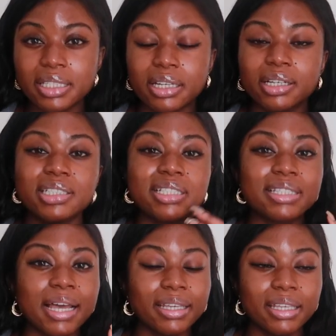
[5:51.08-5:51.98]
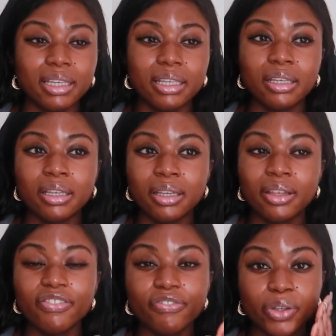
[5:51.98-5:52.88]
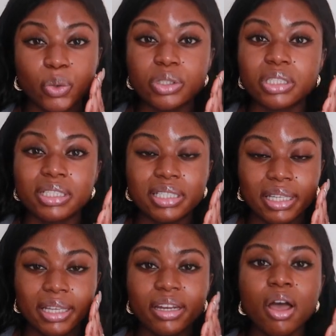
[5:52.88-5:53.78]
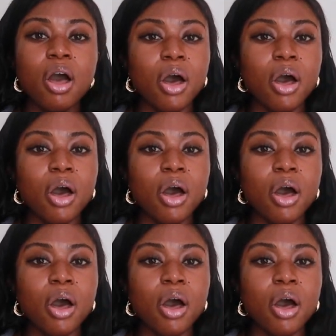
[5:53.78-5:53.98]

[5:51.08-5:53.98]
slightly tacky feel to the skin,